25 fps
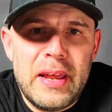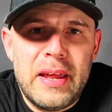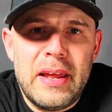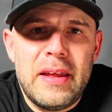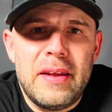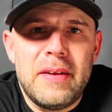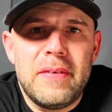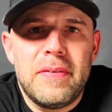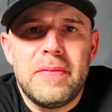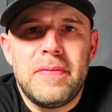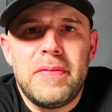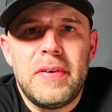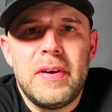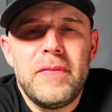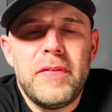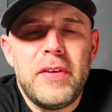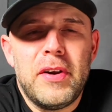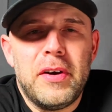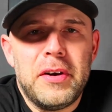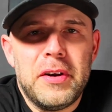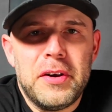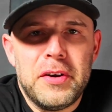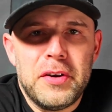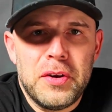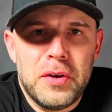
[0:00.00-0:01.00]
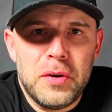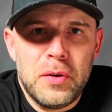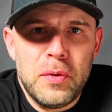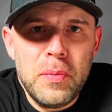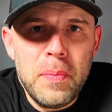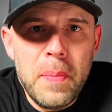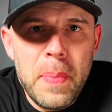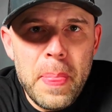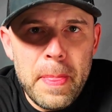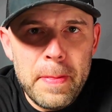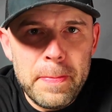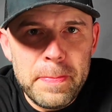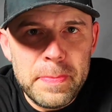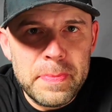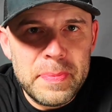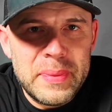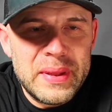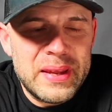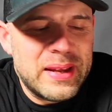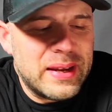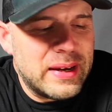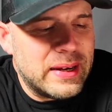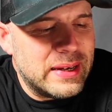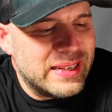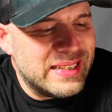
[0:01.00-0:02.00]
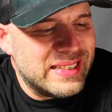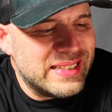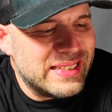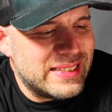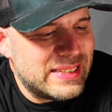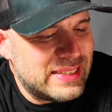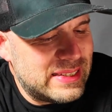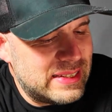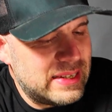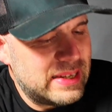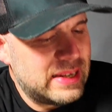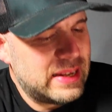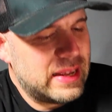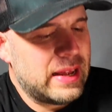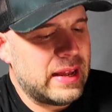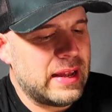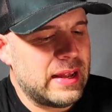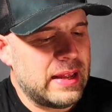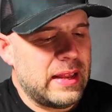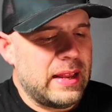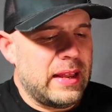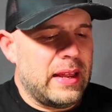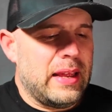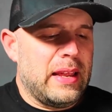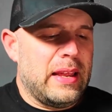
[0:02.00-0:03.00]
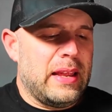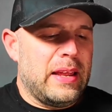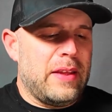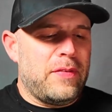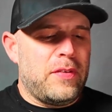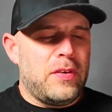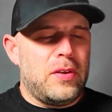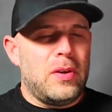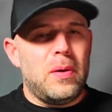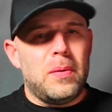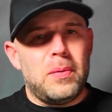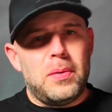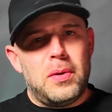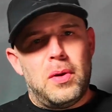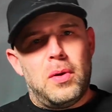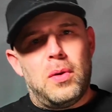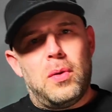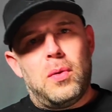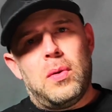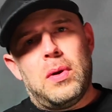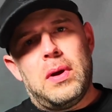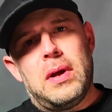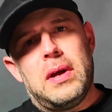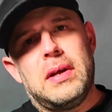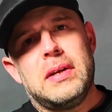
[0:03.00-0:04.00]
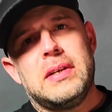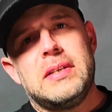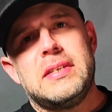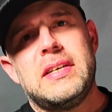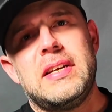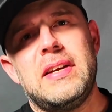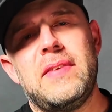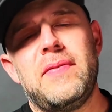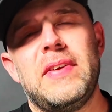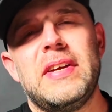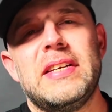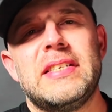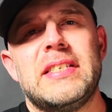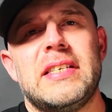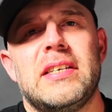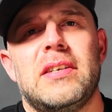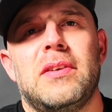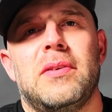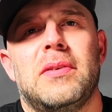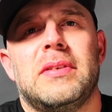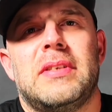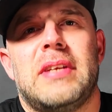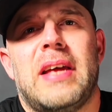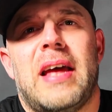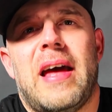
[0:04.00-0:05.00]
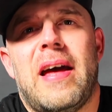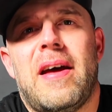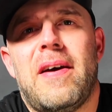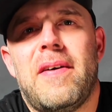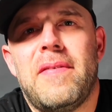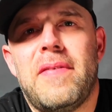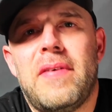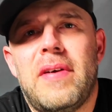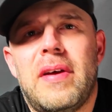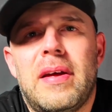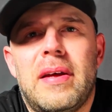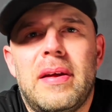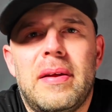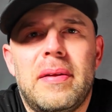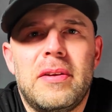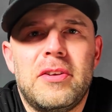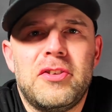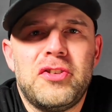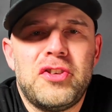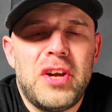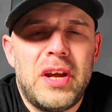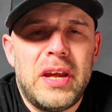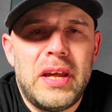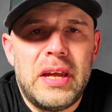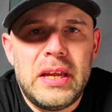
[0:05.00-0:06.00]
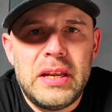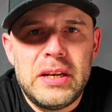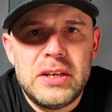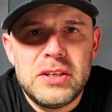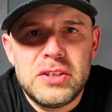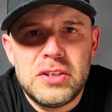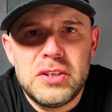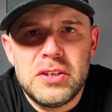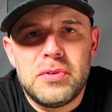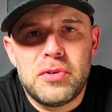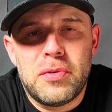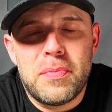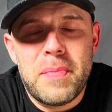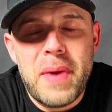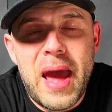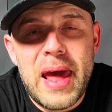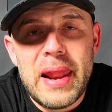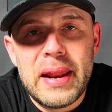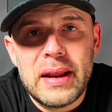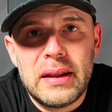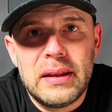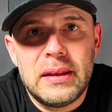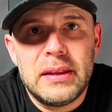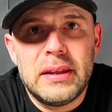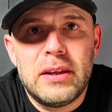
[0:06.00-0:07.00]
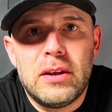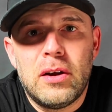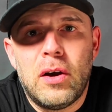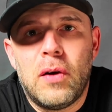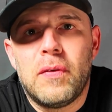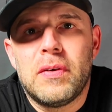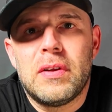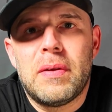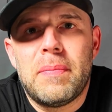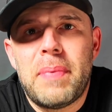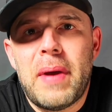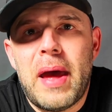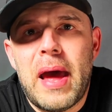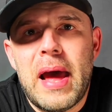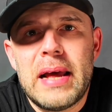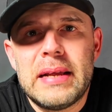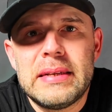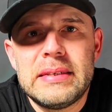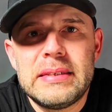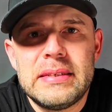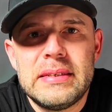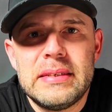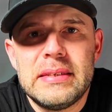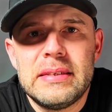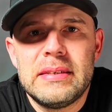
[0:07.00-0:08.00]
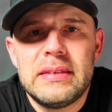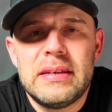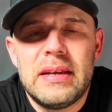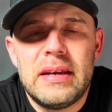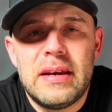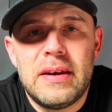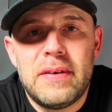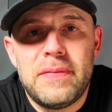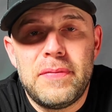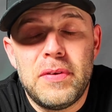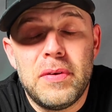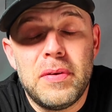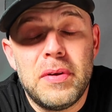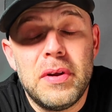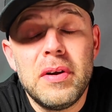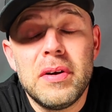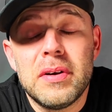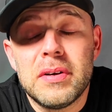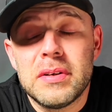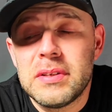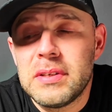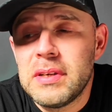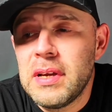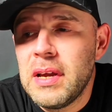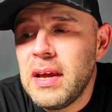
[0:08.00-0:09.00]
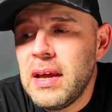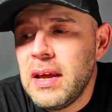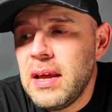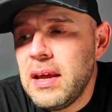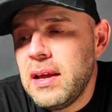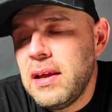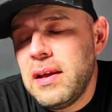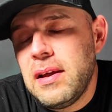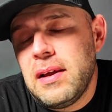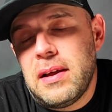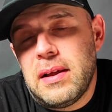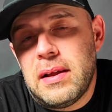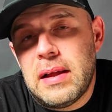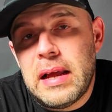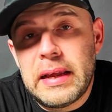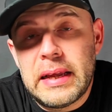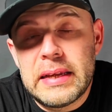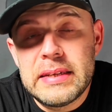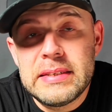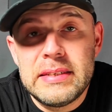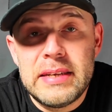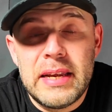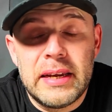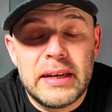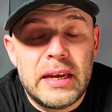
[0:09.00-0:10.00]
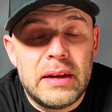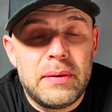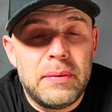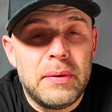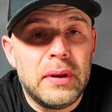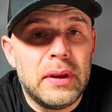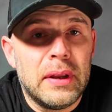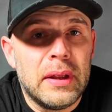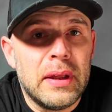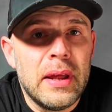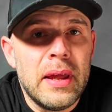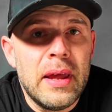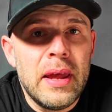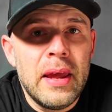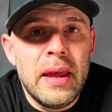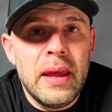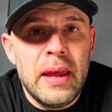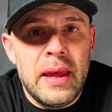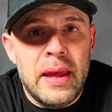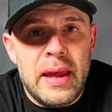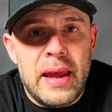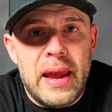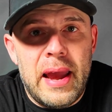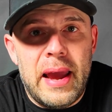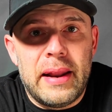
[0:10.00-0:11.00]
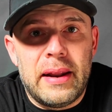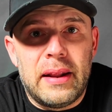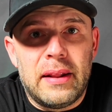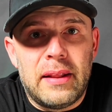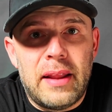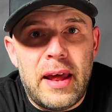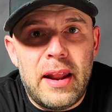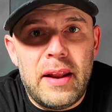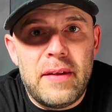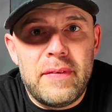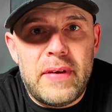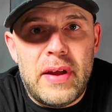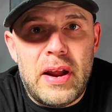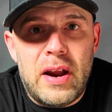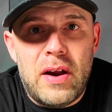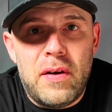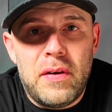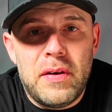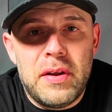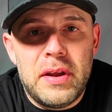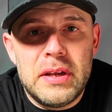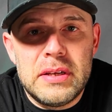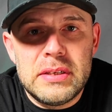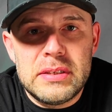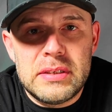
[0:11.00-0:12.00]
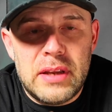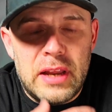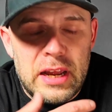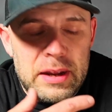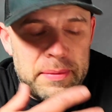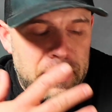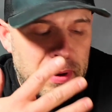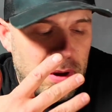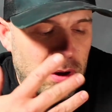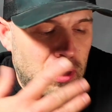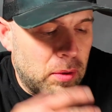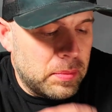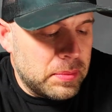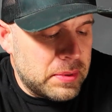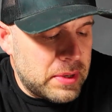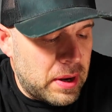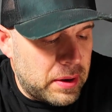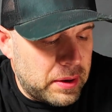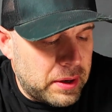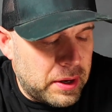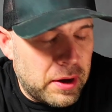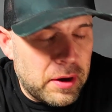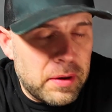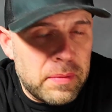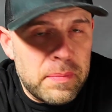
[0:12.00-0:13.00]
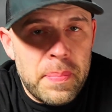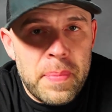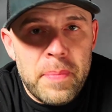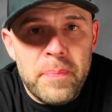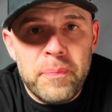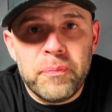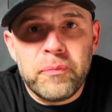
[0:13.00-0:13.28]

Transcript: a fun video to do because if you don't know, TV signals have changed dramatically over the past few years, I guess decade really. And a lot of areas like my hometown here